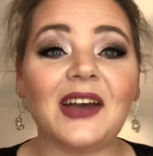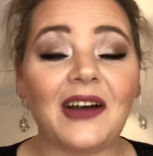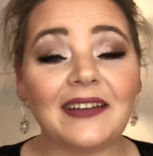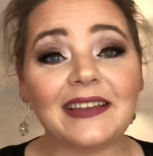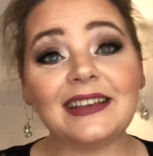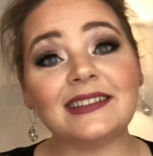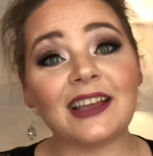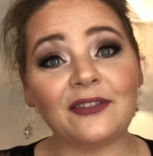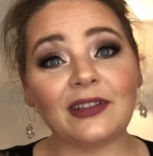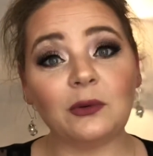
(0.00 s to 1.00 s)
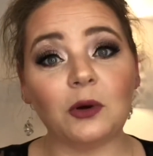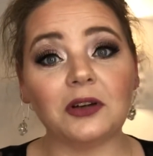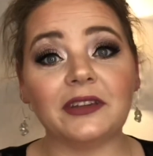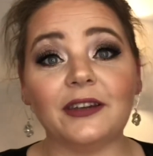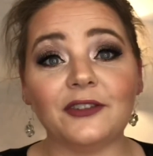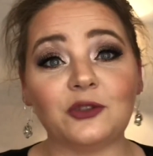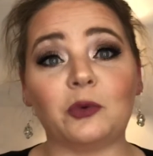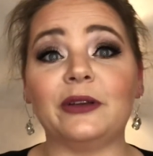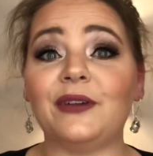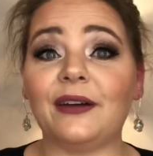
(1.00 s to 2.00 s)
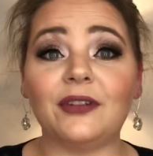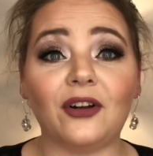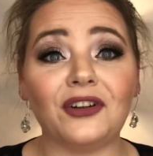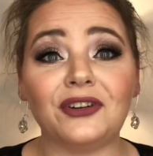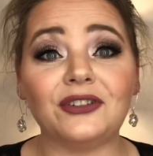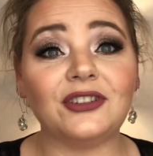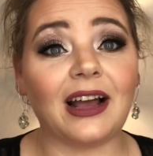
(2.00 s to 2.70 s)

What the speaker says: I think it's definitely worth it for $25.